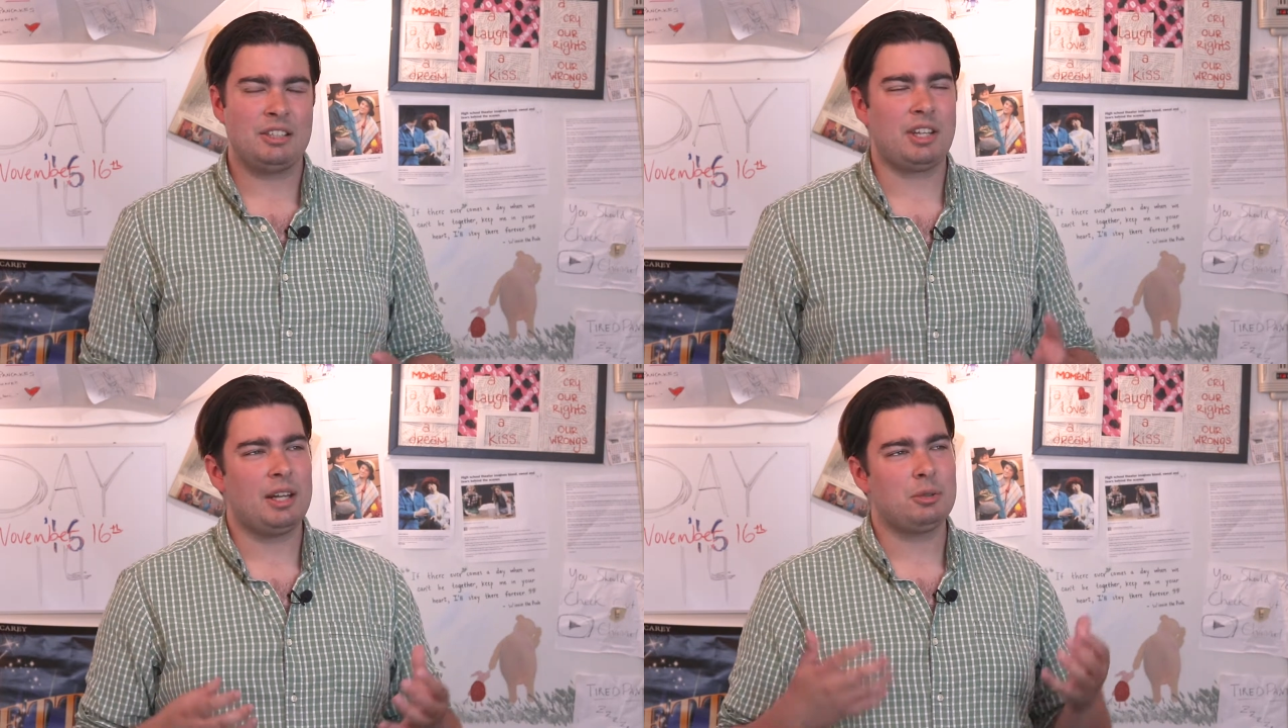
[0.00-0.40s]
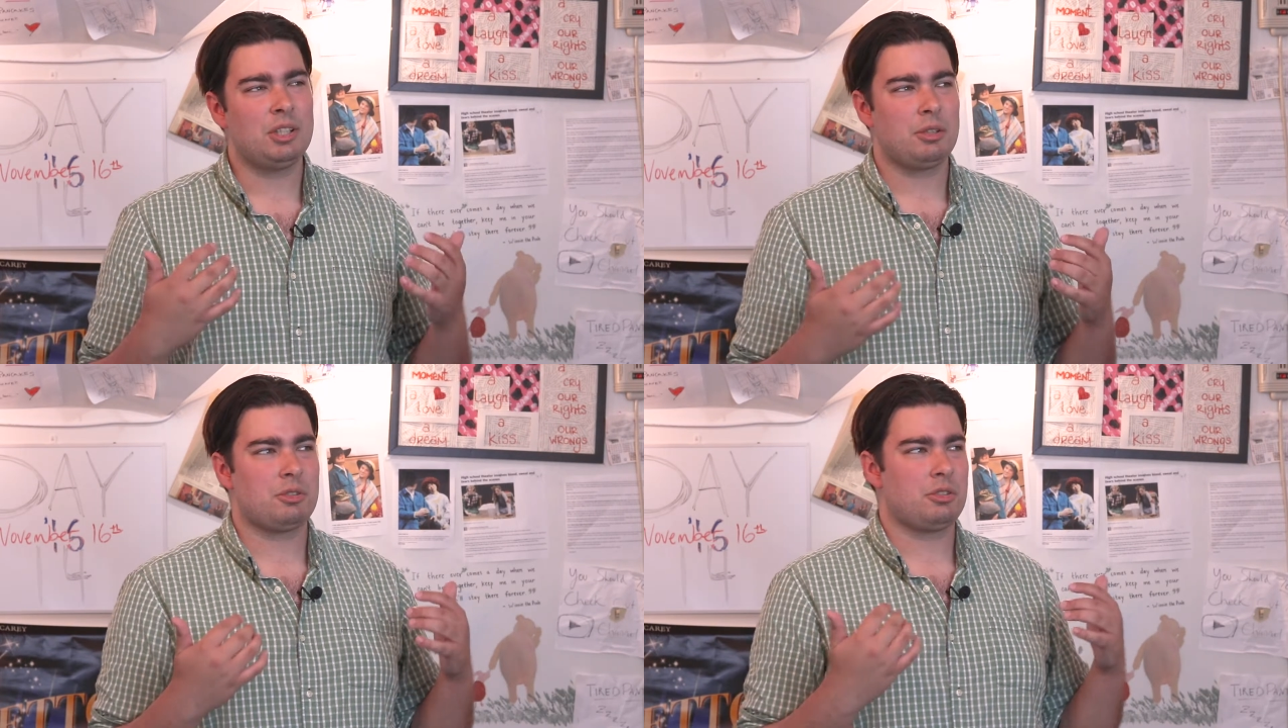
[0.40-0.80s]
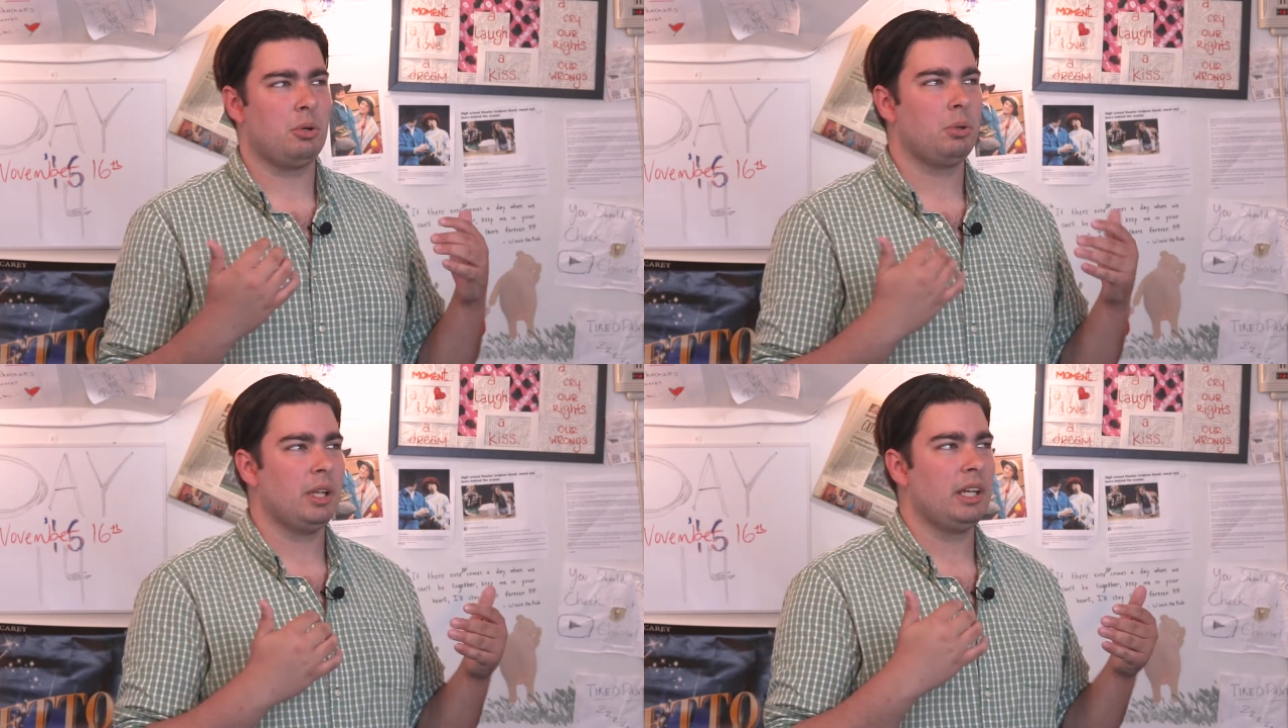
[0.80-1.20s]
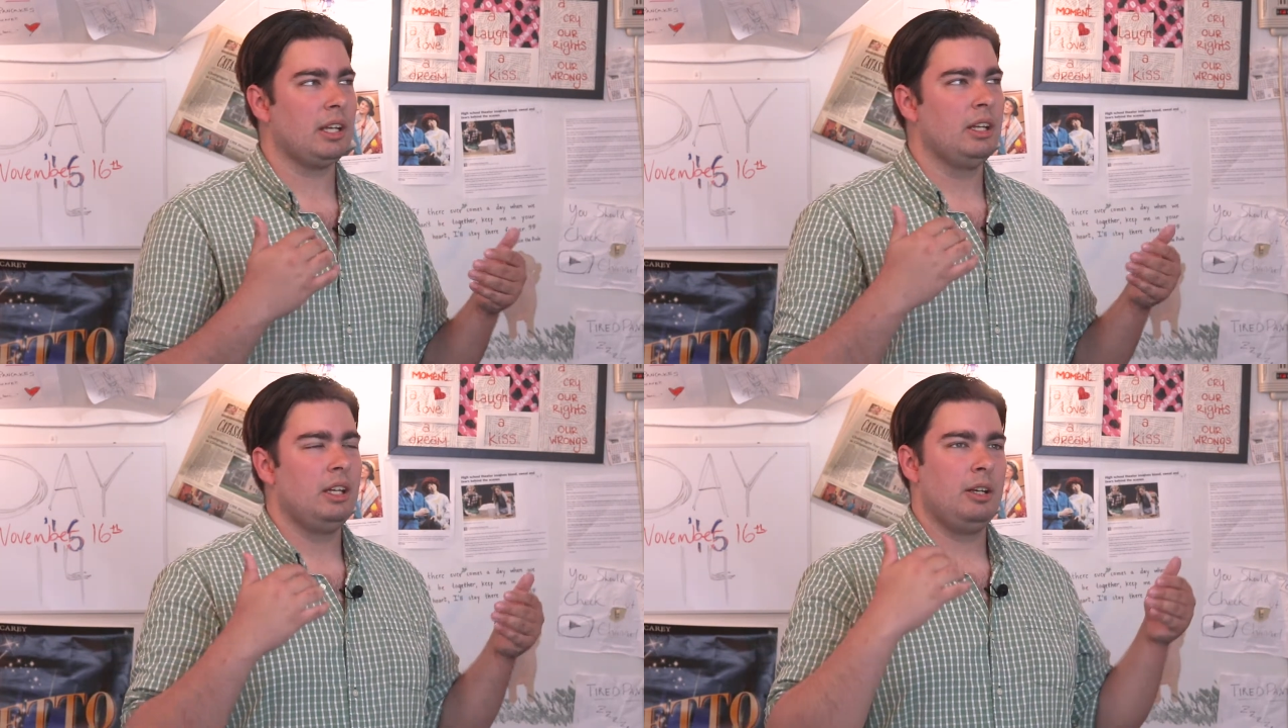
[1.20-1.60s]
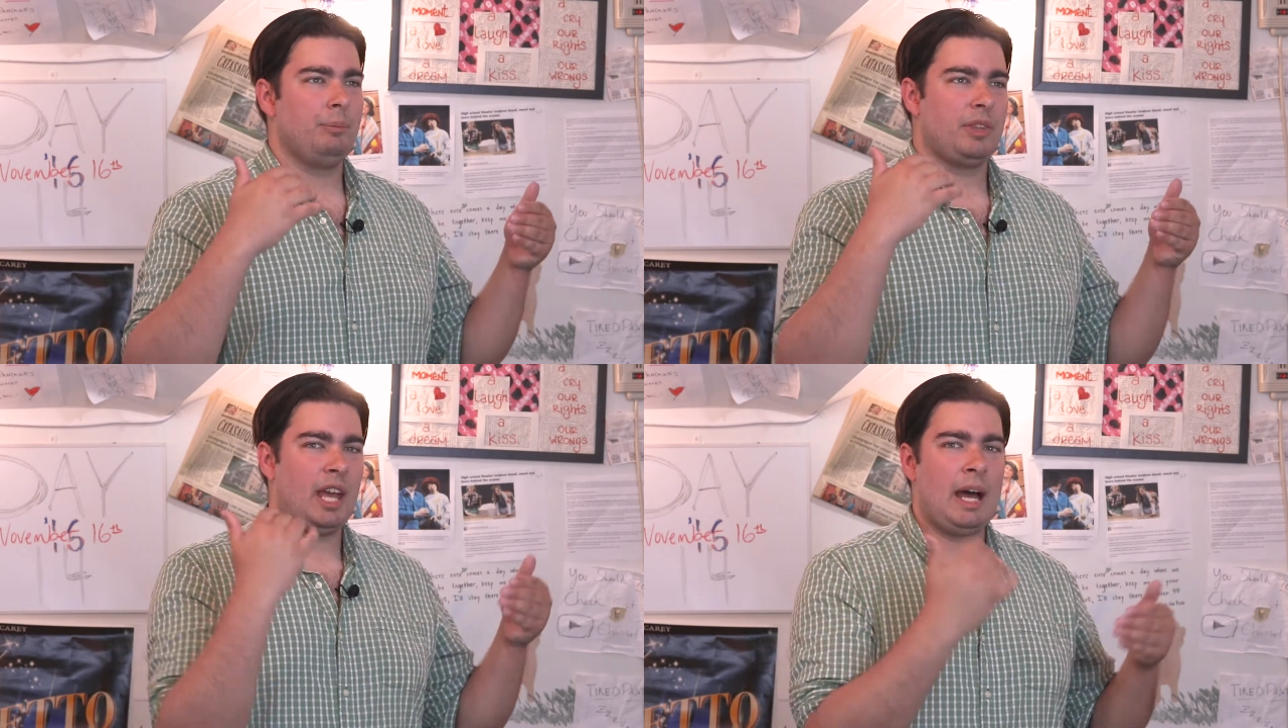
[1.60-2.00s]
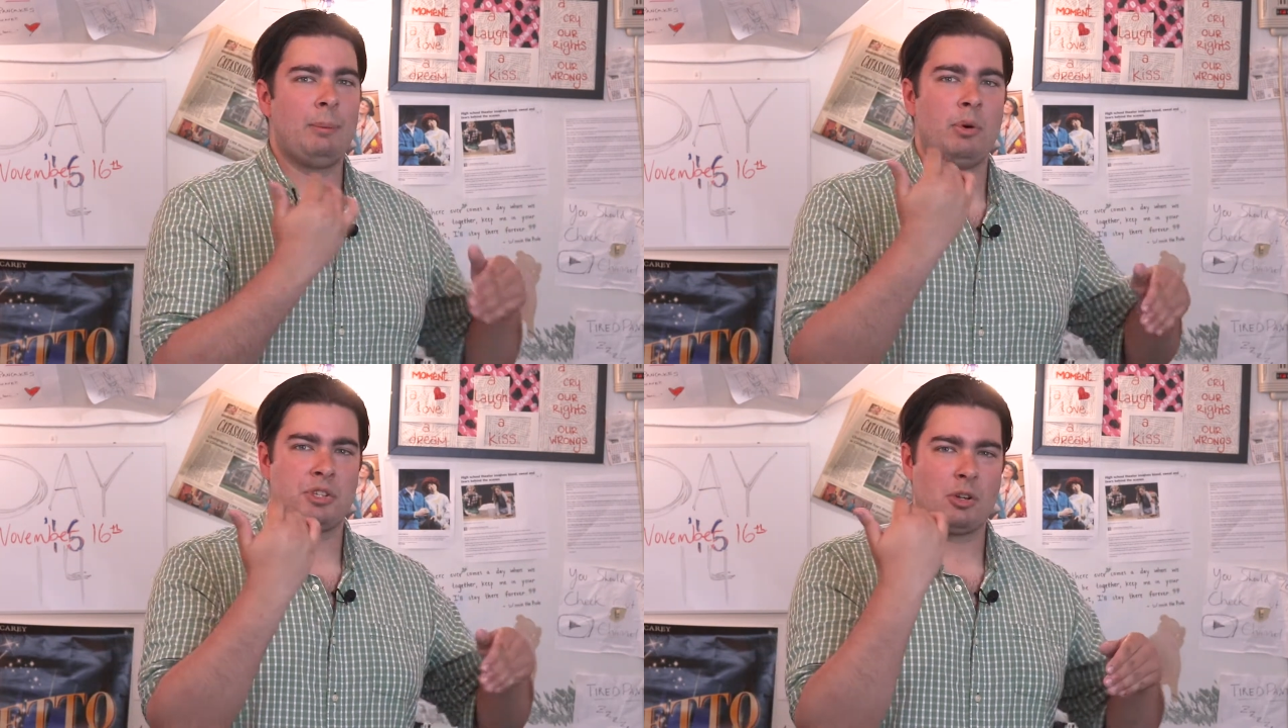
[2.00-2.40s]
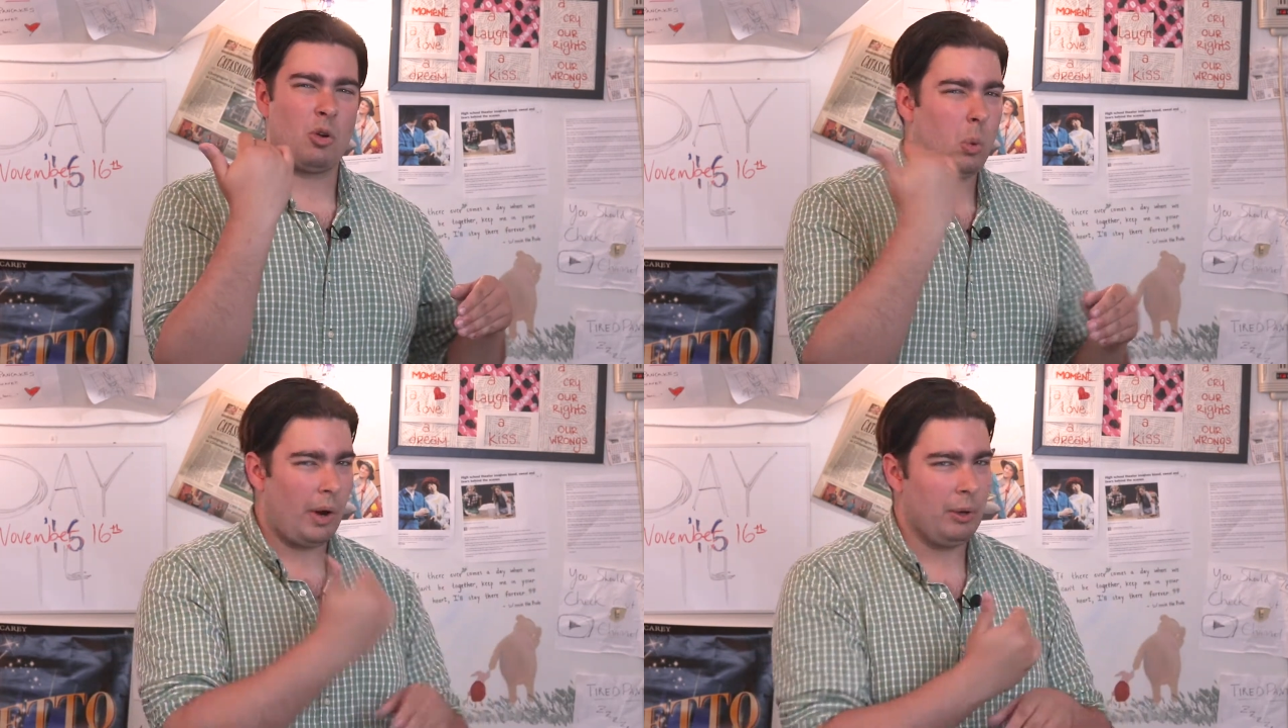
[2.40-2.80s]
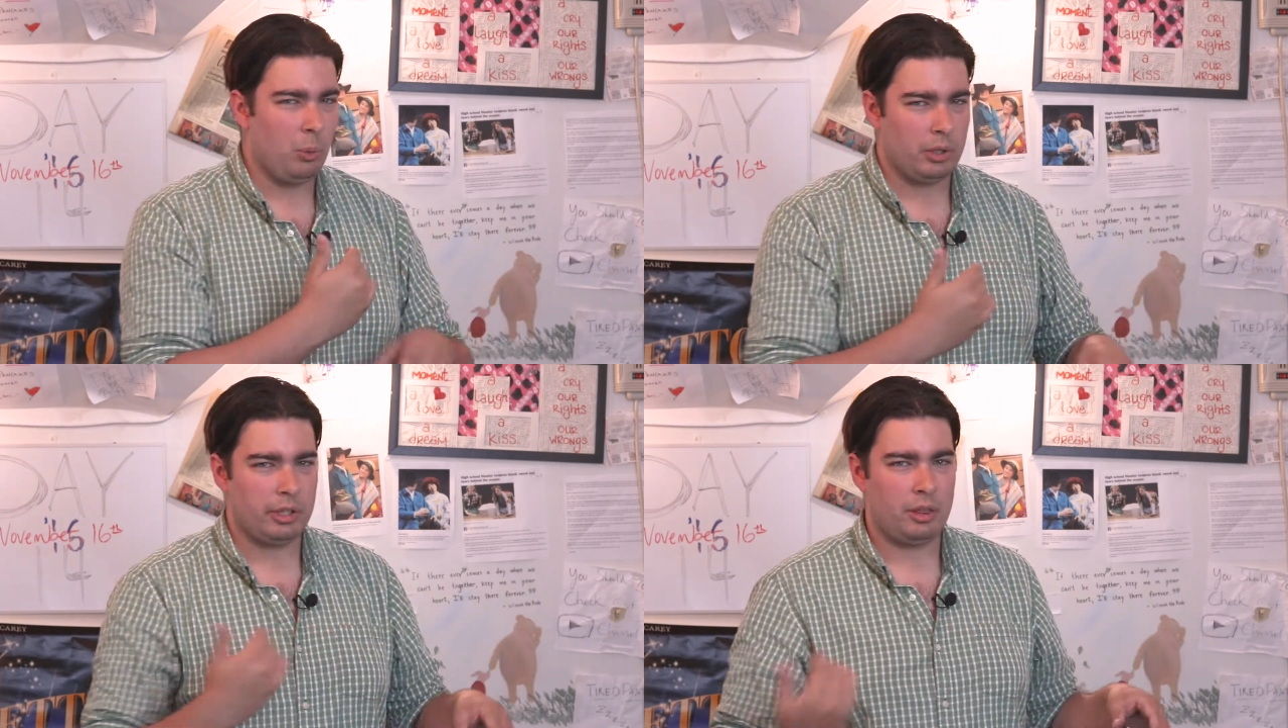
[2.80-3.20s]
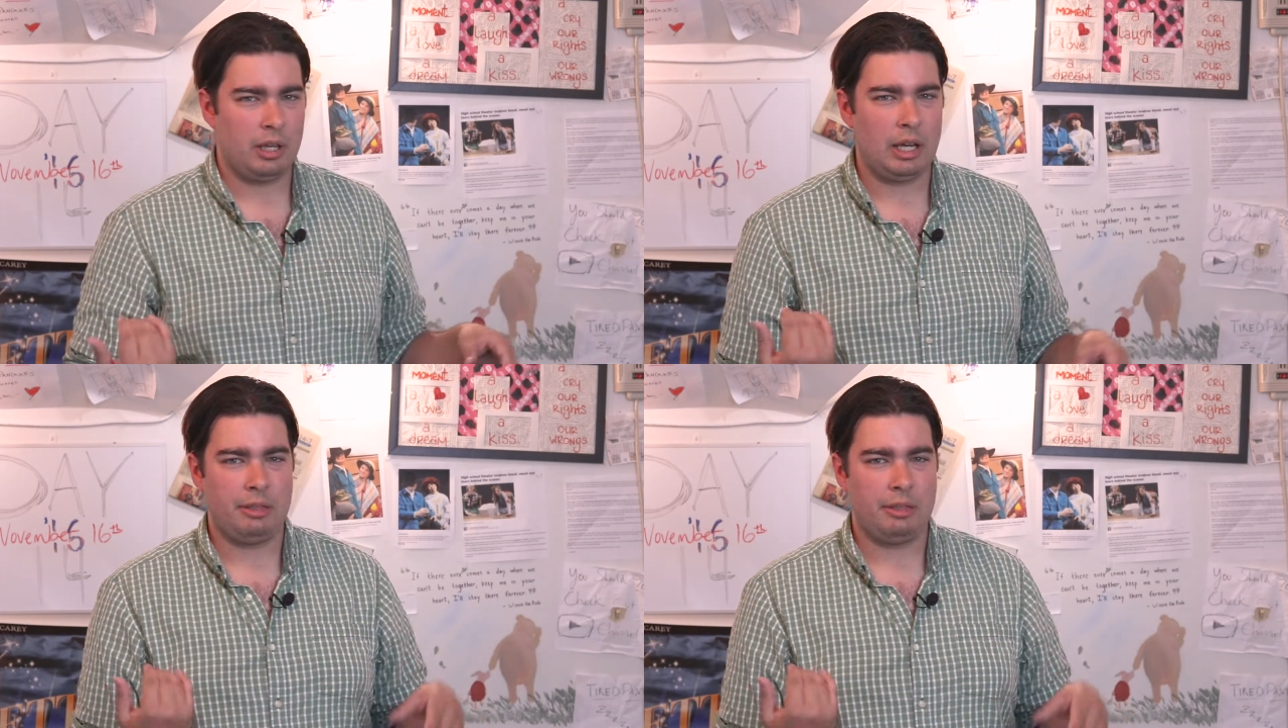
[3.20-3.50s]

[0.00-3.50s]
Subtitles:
Because I don't think there's this whole like Cap wasn't quite worthy thing.